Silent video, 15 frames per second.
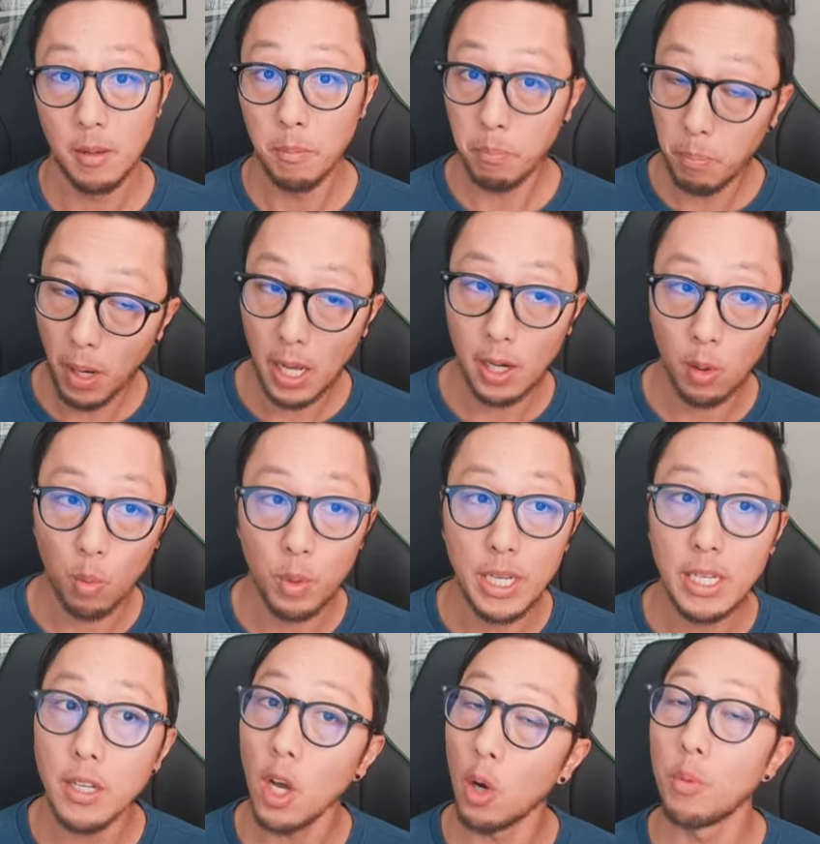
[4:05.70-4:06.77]
But we
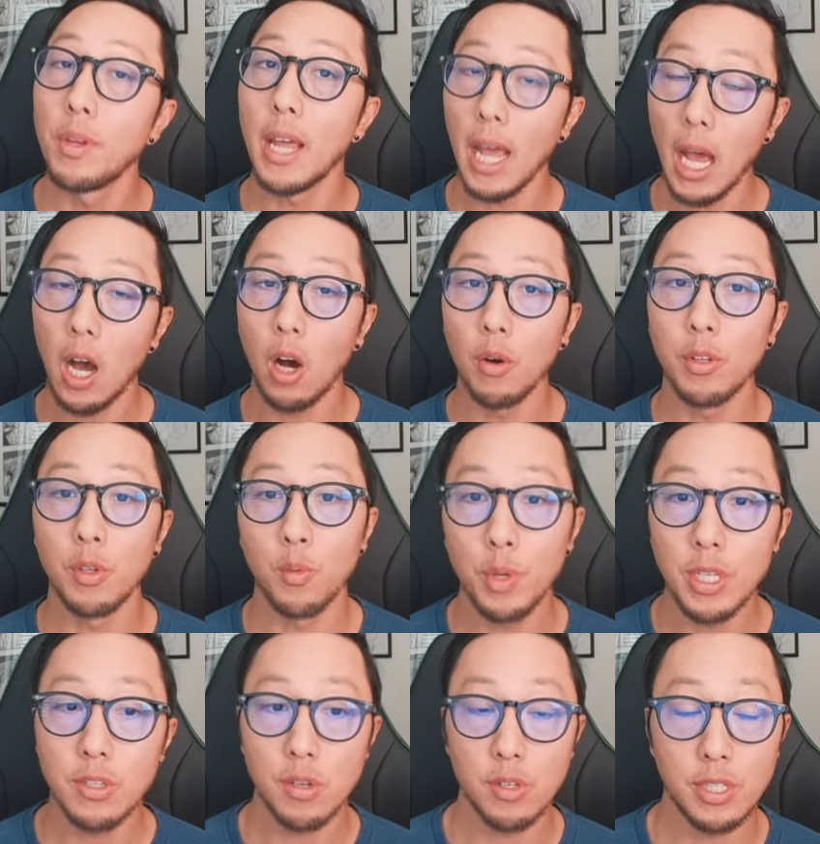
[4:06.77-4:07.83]
know now in the
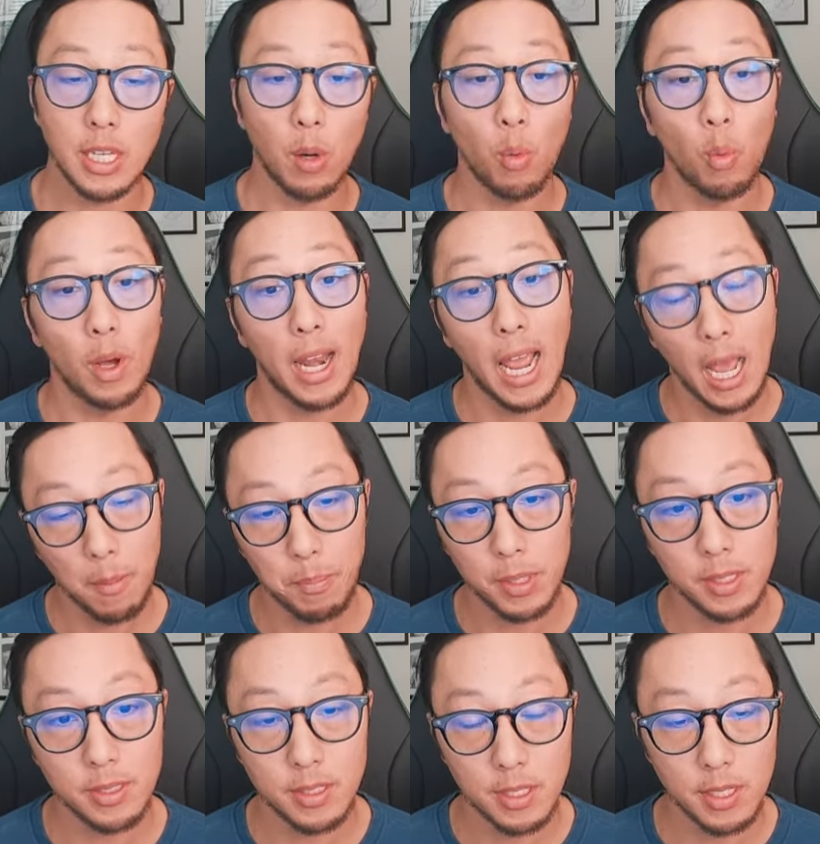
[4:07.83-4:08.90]
research that what
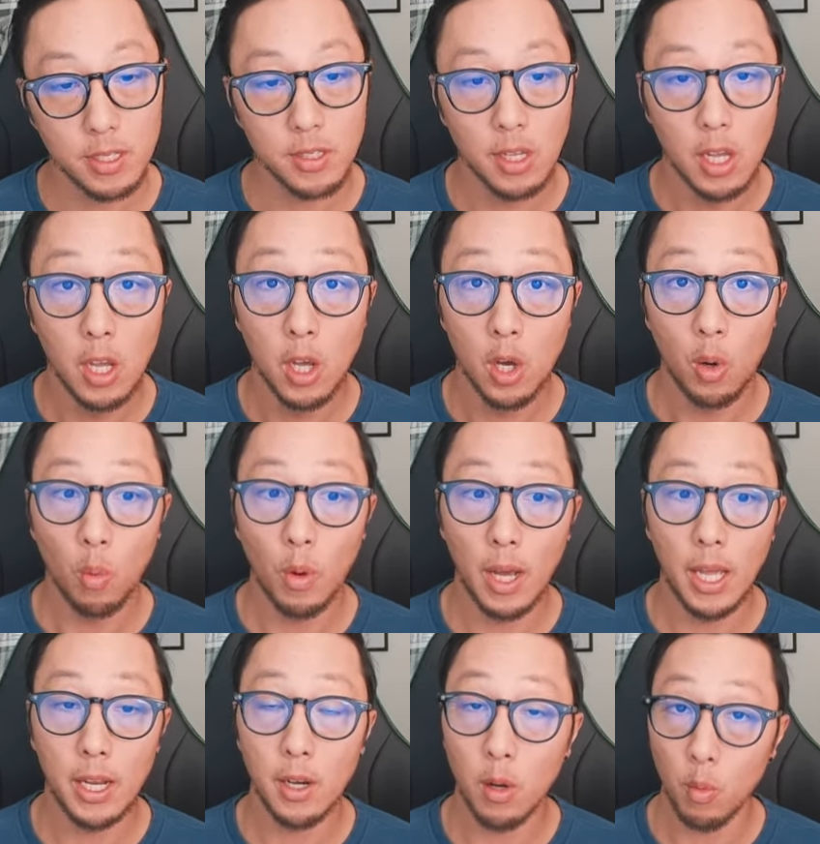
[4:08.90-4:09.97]
happens is
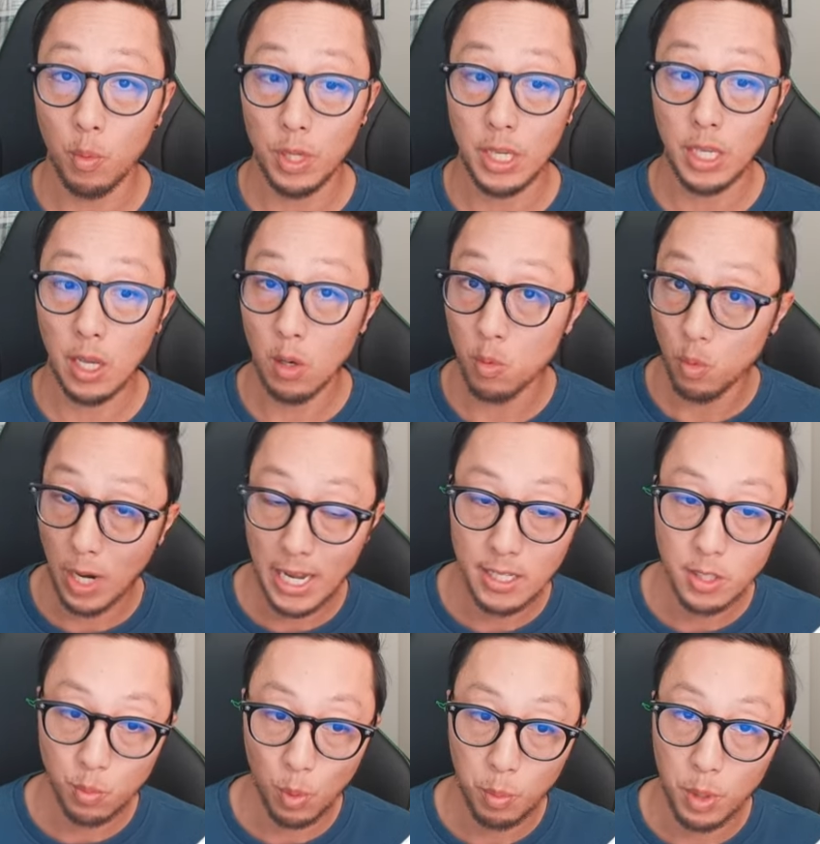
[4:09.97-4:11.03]
when we
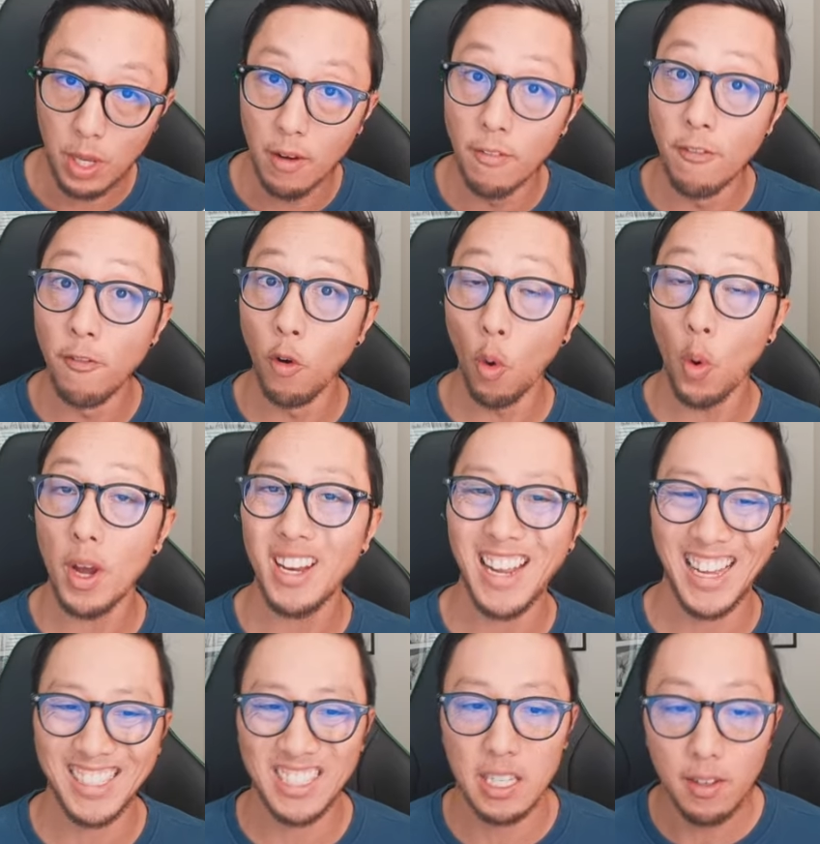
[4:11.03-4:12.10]
rest, when we avoid
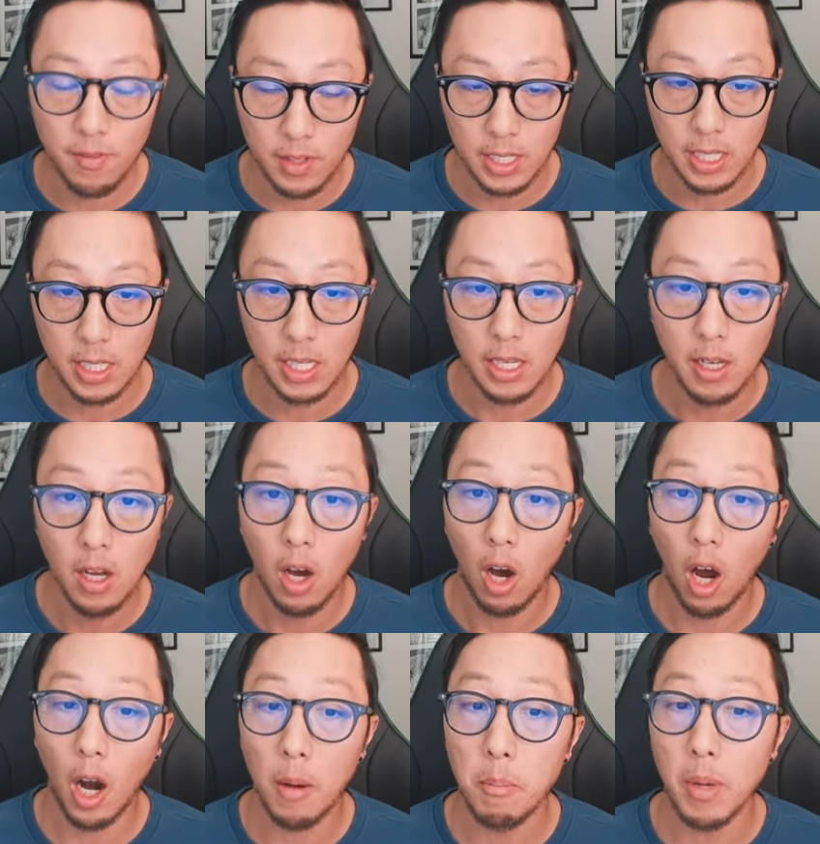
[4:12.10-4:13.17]
activity,
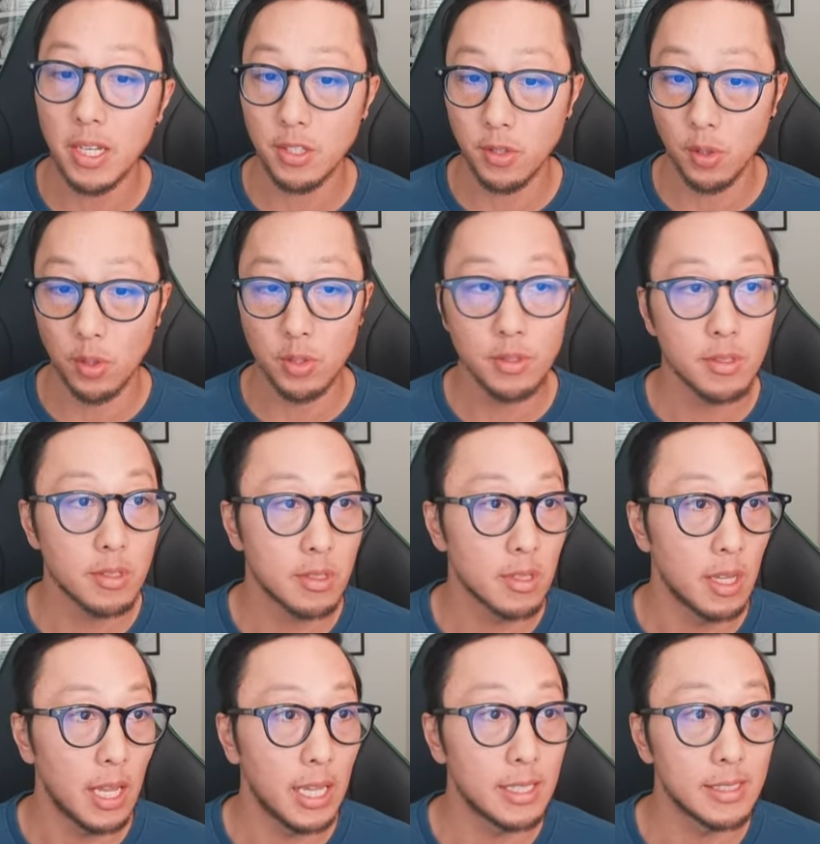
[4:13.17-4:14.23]
our muscles
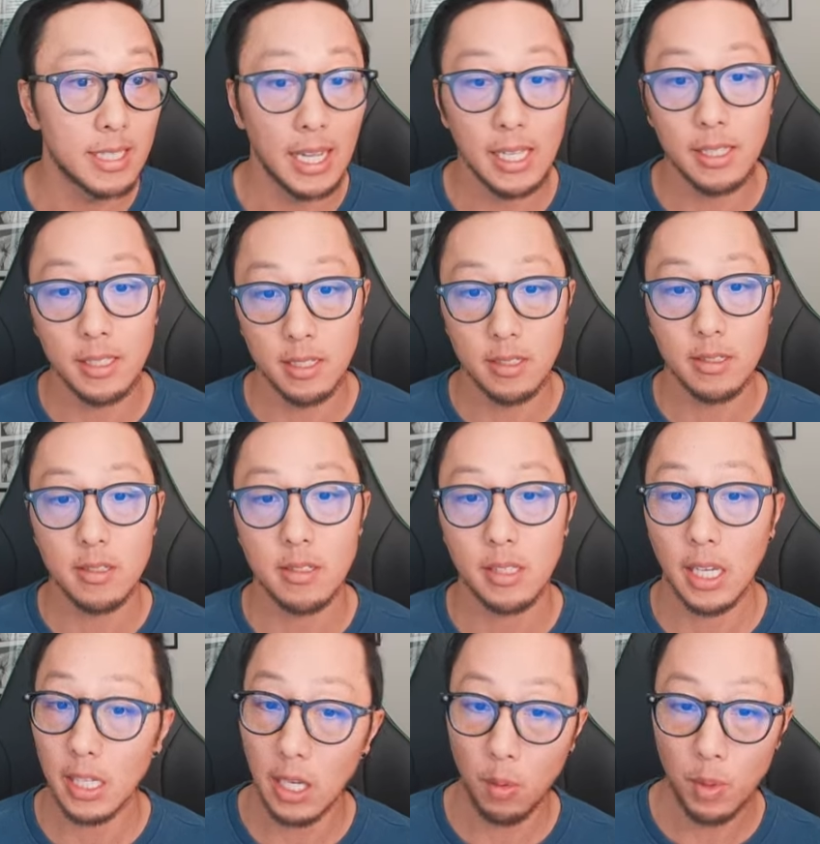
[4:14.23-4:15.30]
and tendons
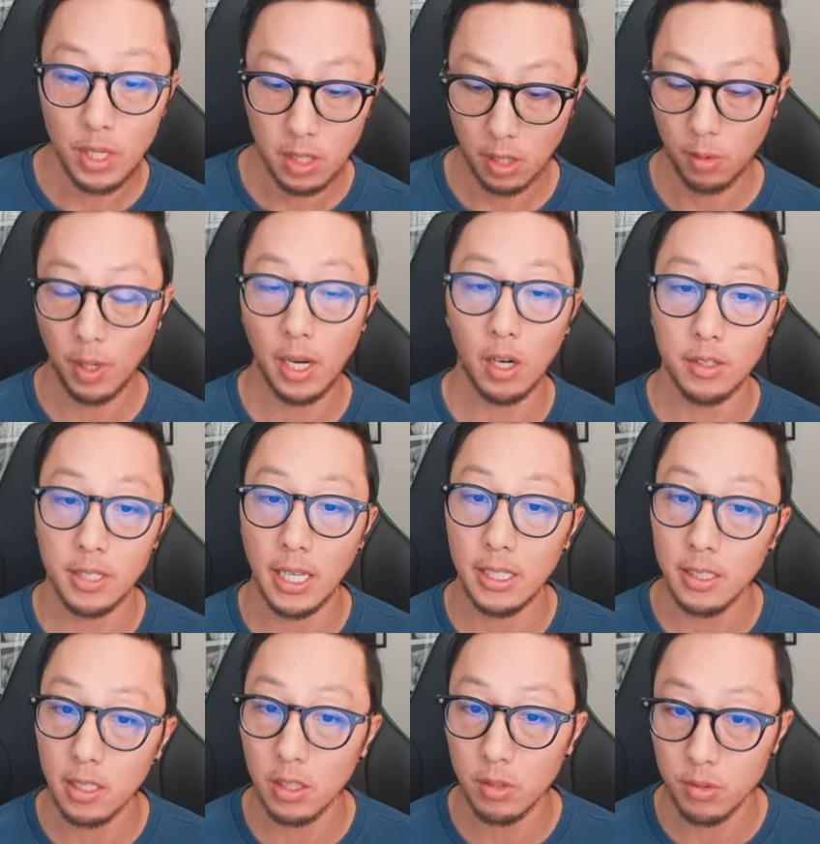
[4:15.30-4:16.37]
can get weaker, right? Our
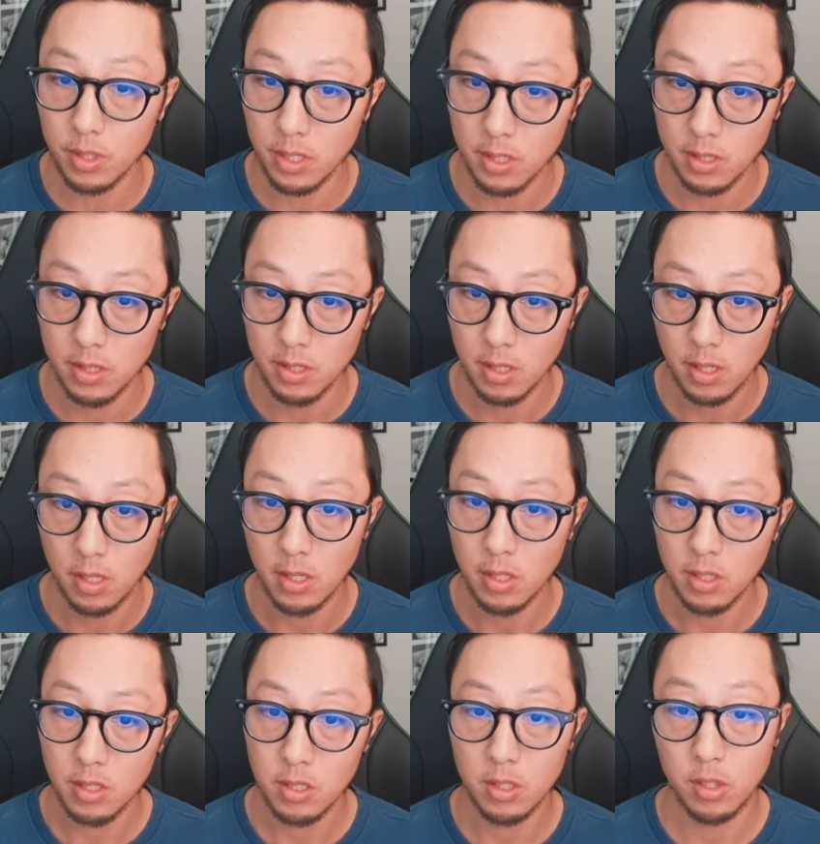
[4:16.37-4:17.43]
tendon loses
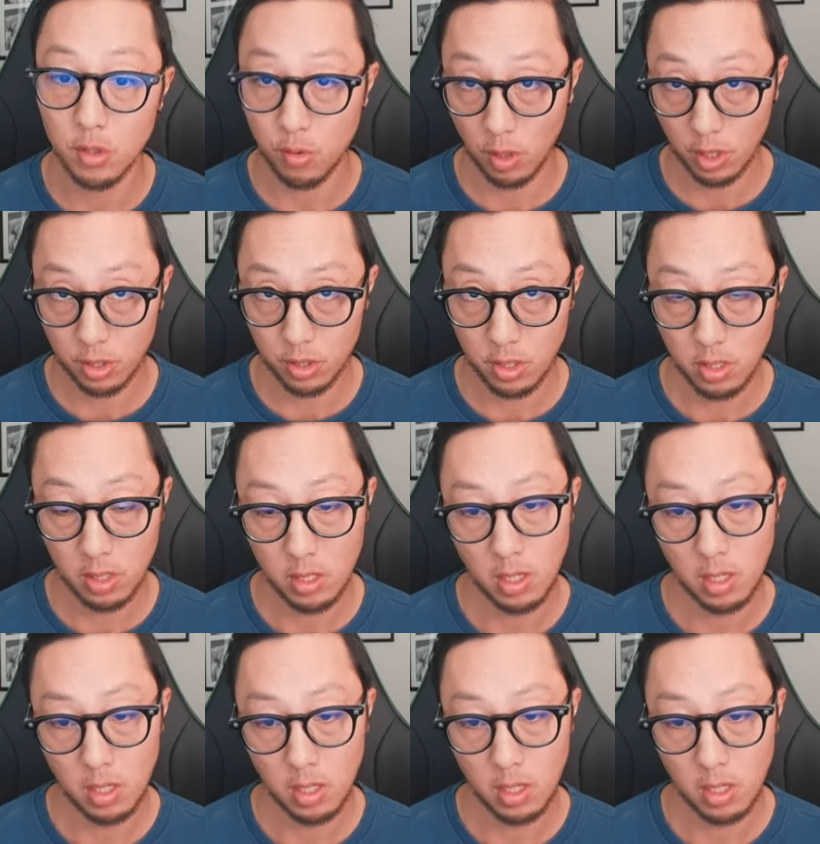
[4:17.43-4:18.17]
structure.